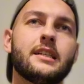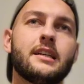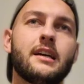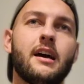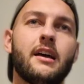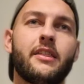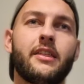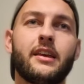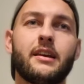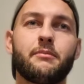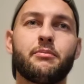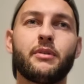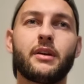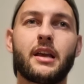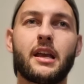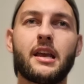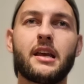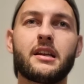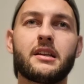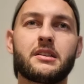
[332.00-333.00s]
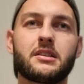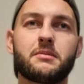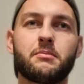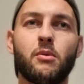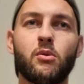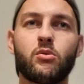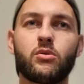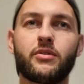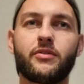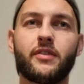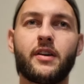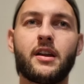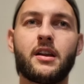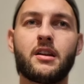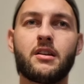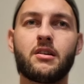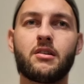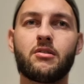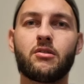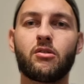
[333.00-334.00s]
I think bringing in a small
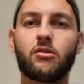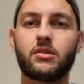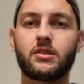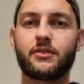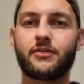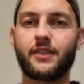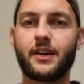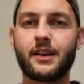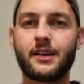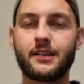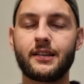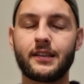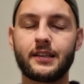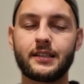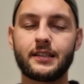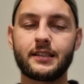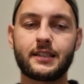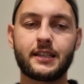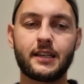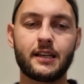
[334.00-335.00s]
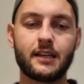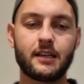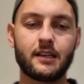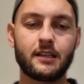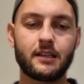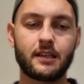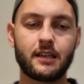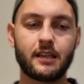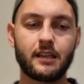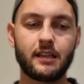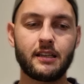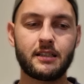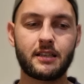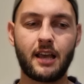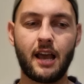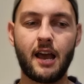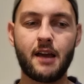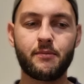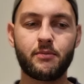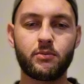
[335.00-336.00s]
defender or a defender that is
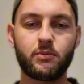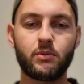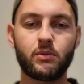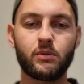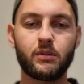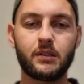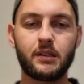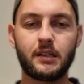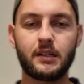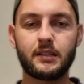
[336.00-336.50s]
capable